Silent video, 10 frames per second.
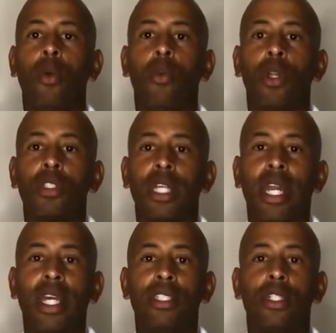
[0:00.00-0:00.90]
Real estate
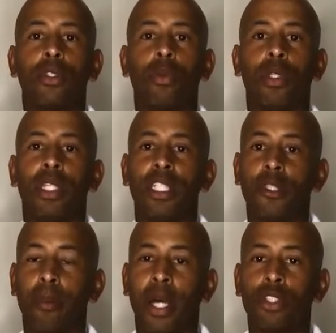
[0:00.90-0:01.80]
agents with this
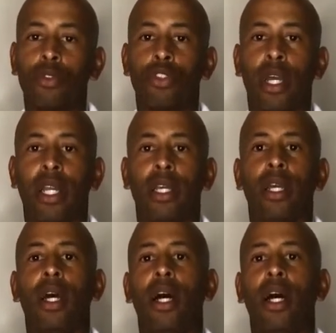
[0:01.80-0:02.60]
special training